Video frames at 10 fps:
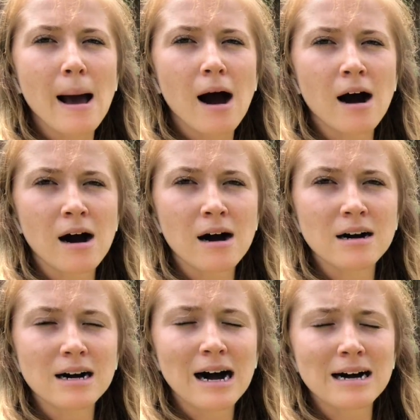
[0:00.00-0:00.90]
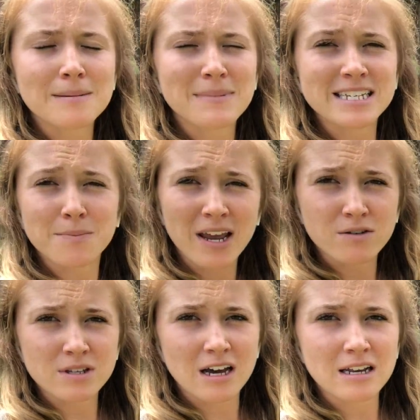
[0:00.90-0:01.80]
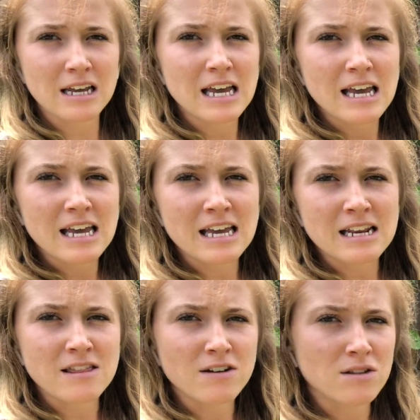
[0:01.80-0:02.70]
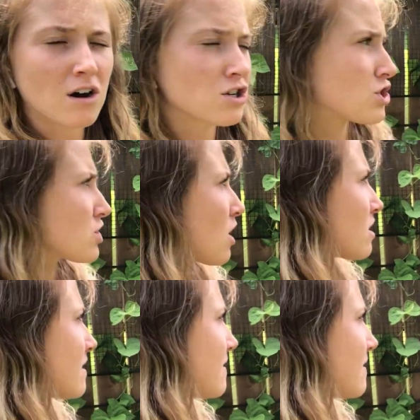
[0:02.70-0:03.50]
my tomatoes on in the large garden